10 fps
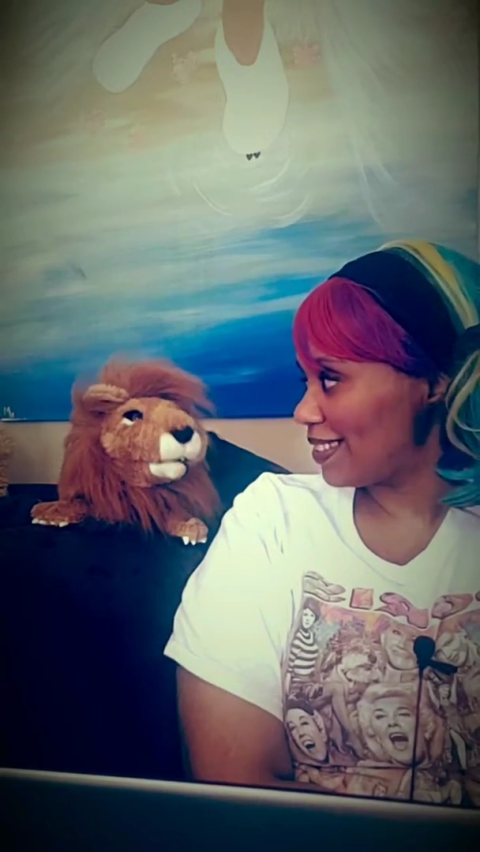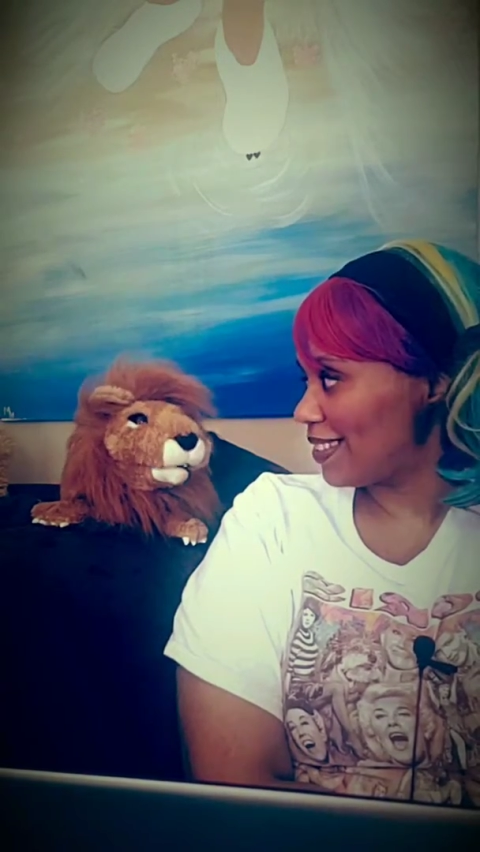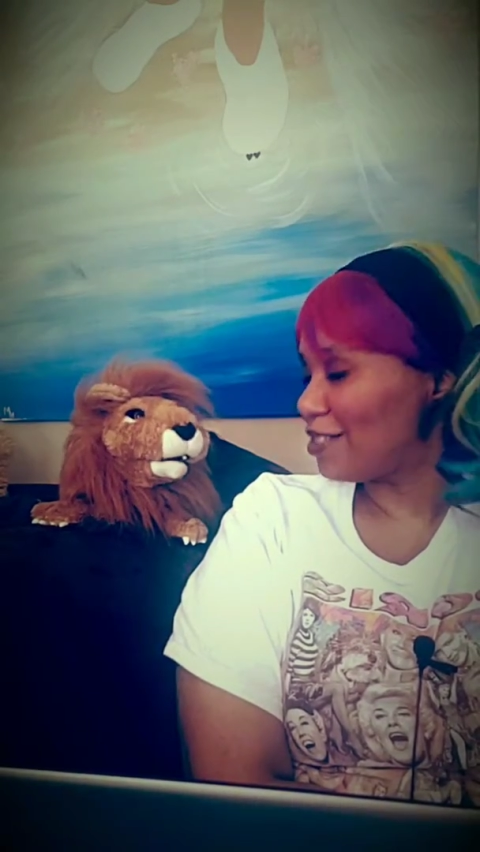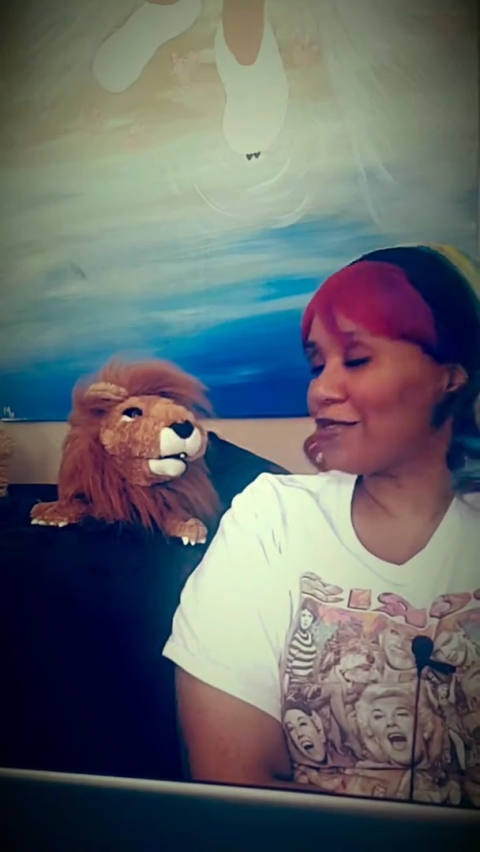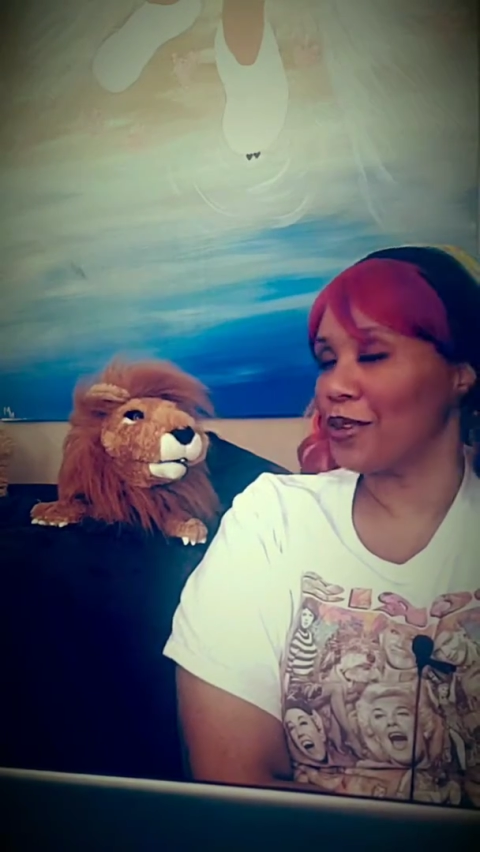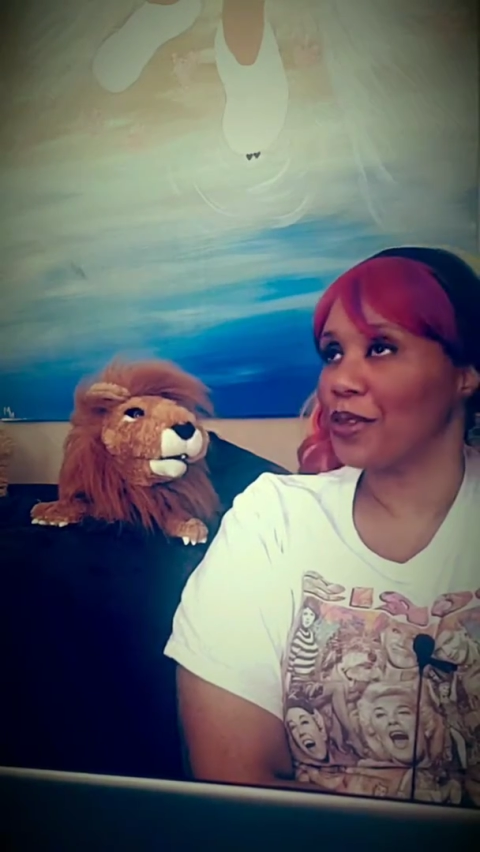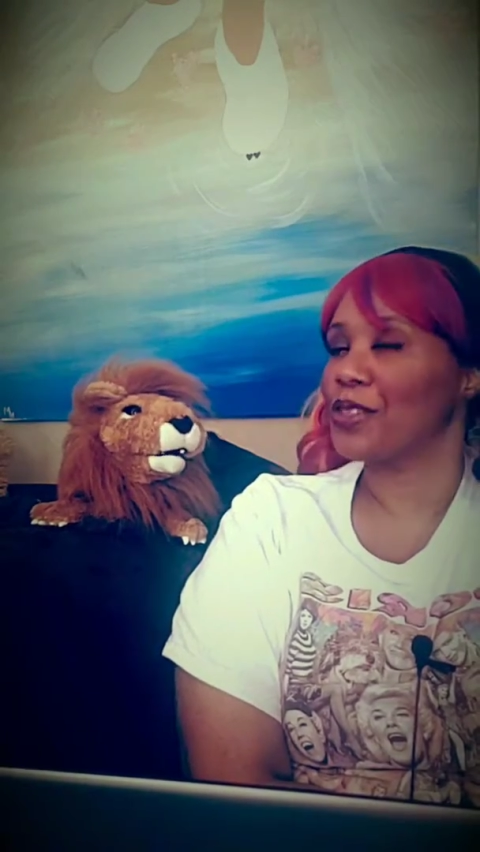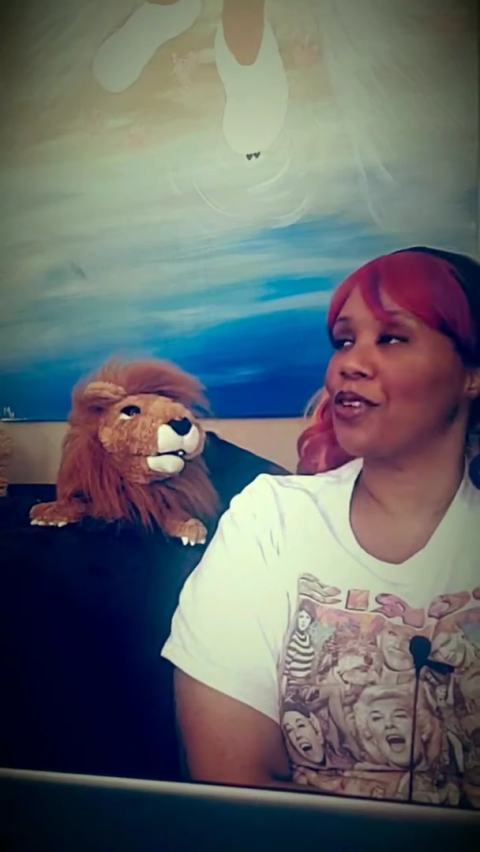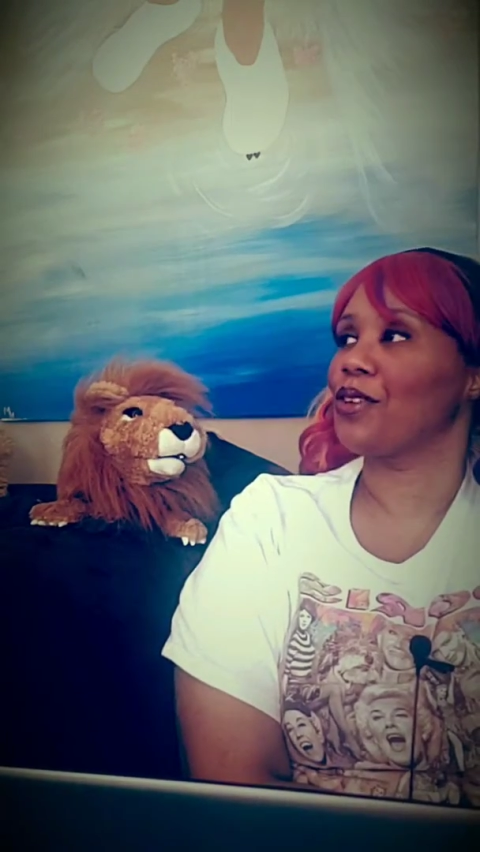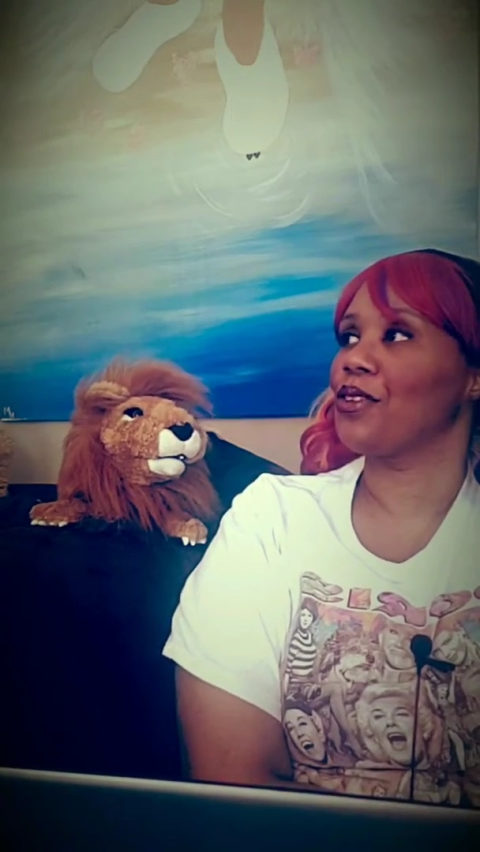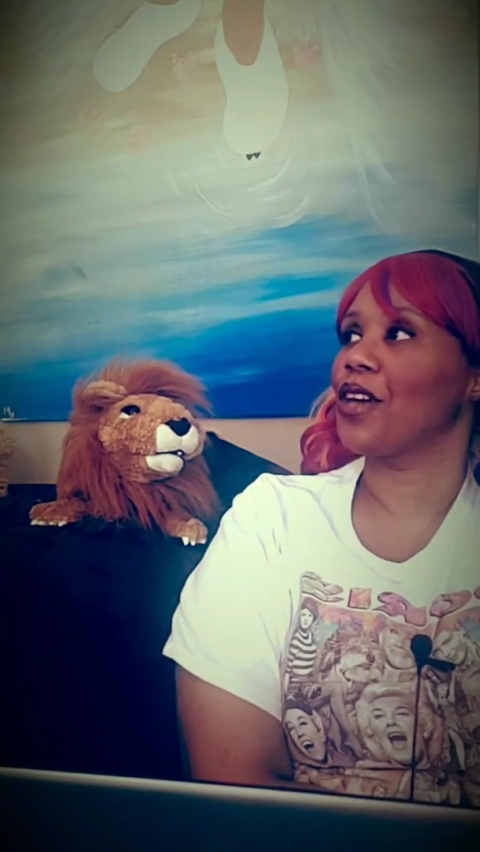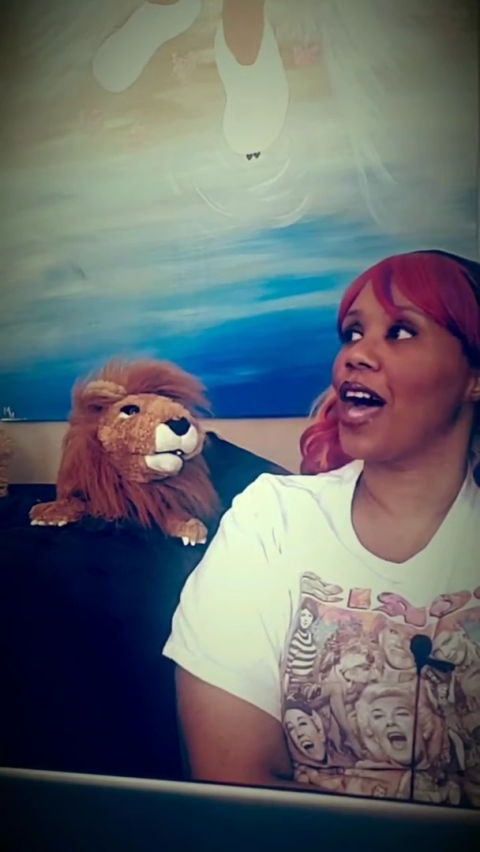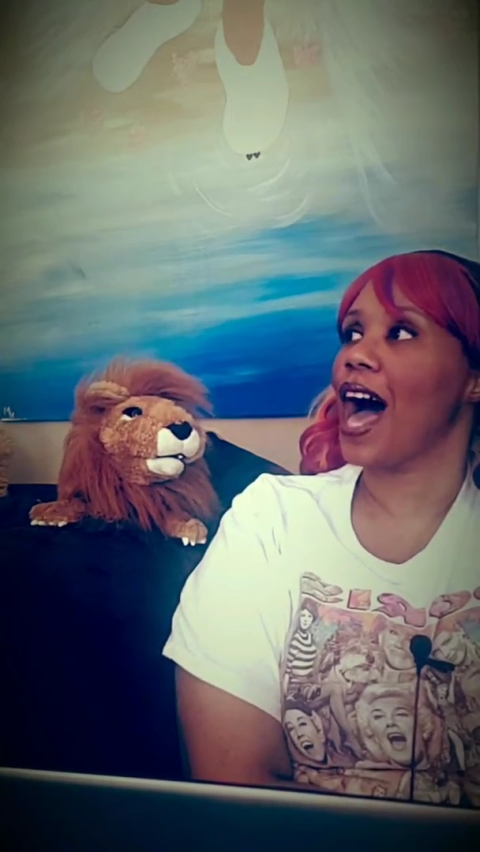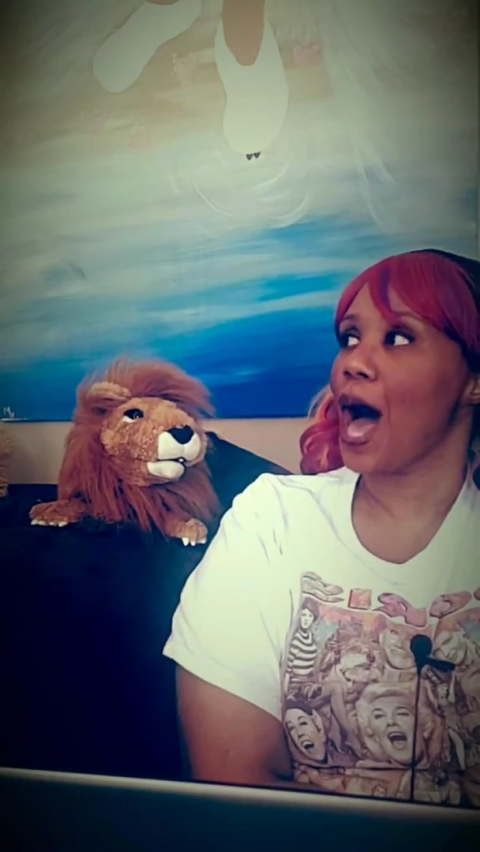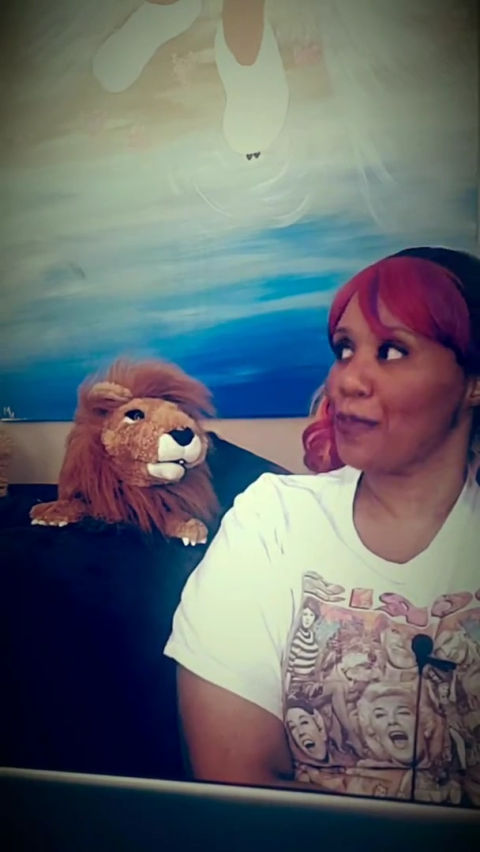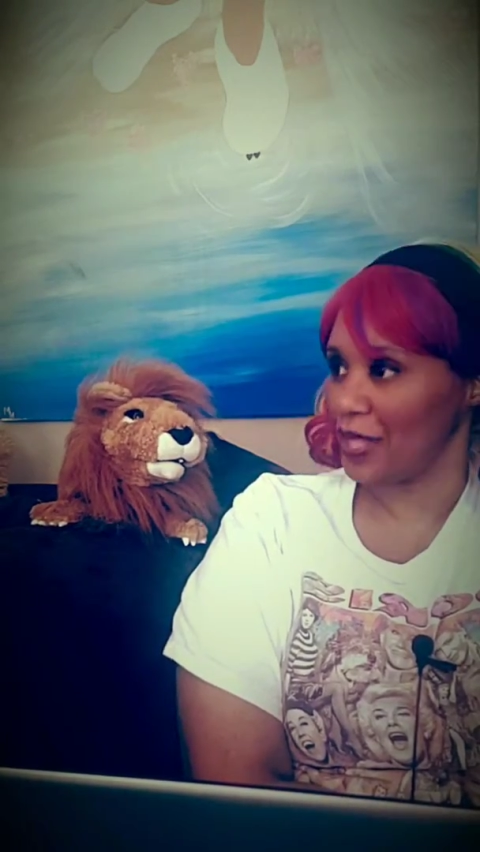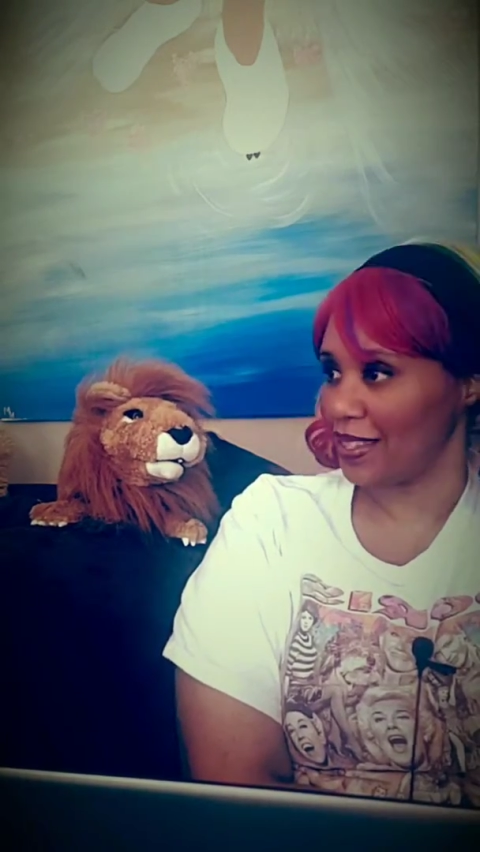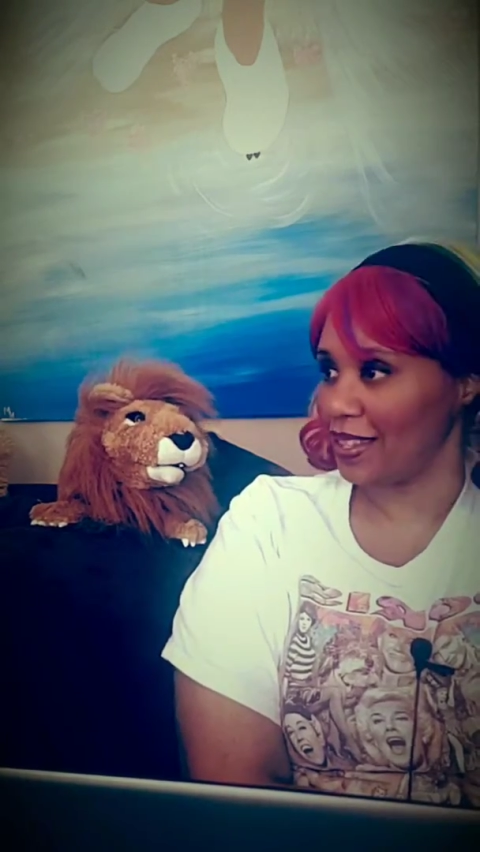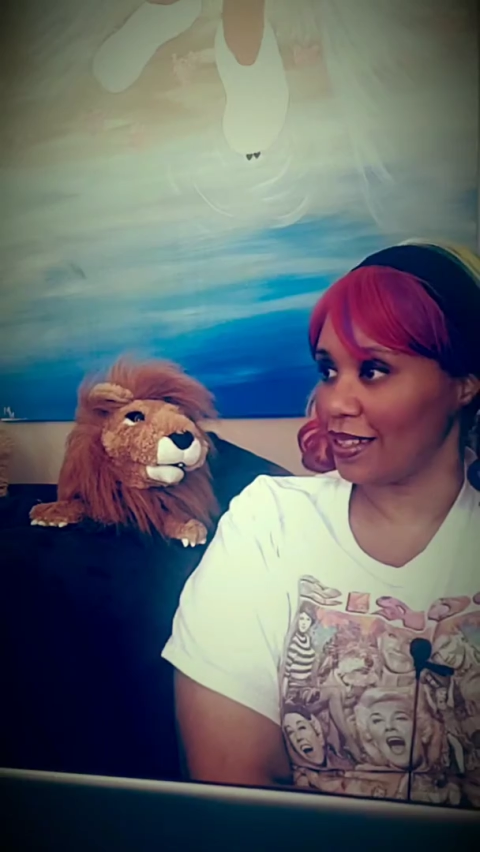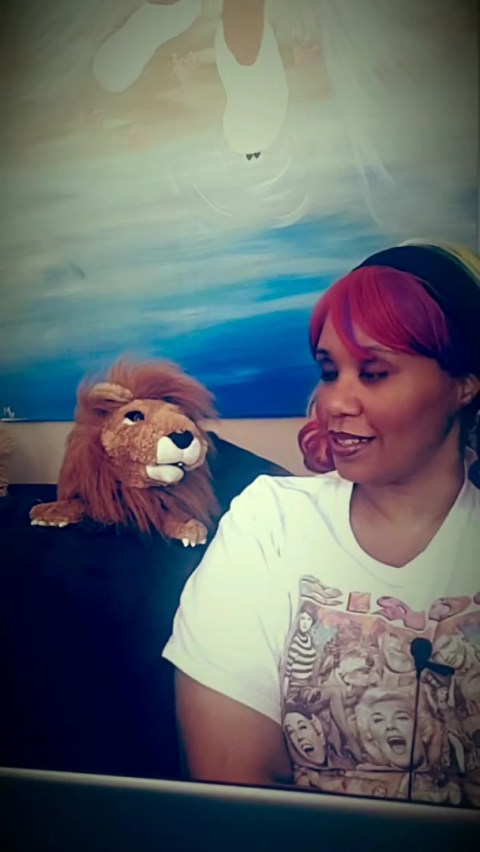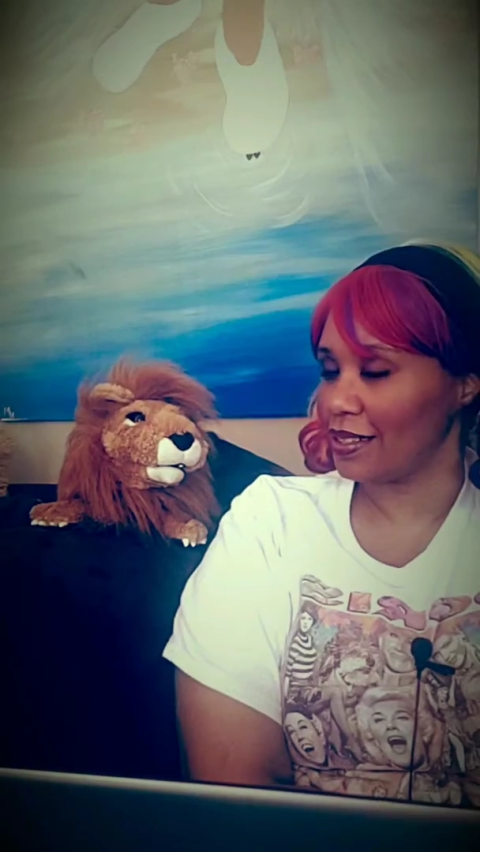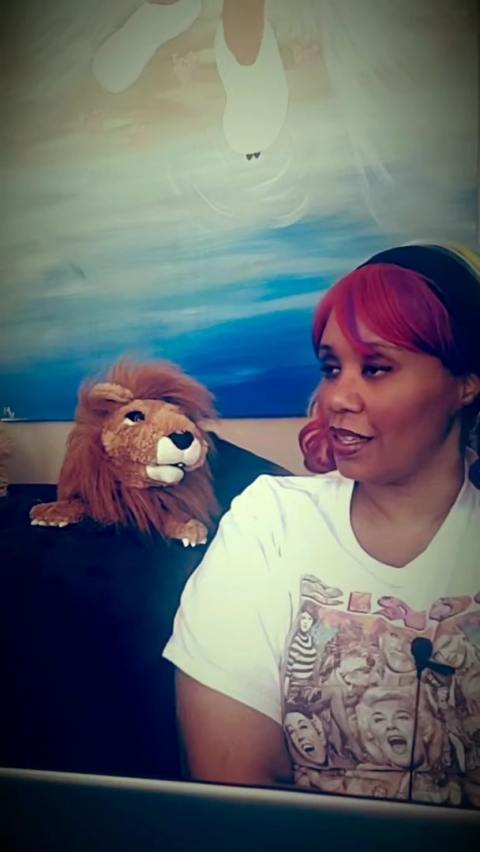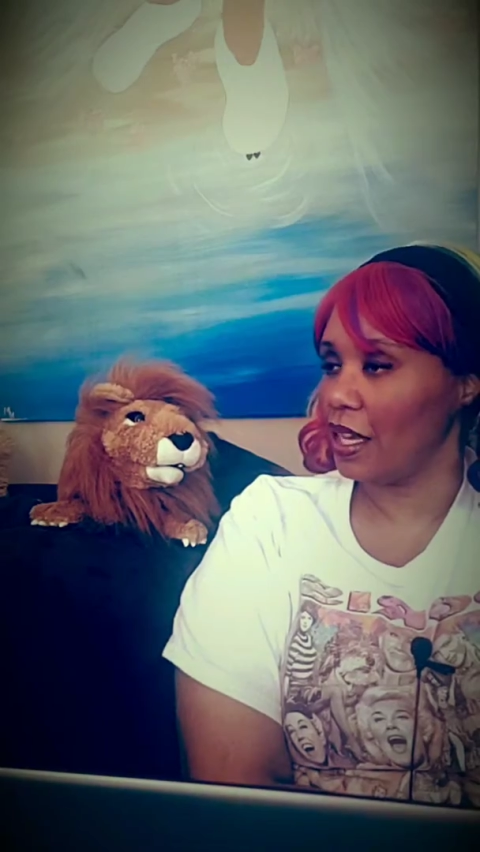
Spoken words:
You focus on the happy things.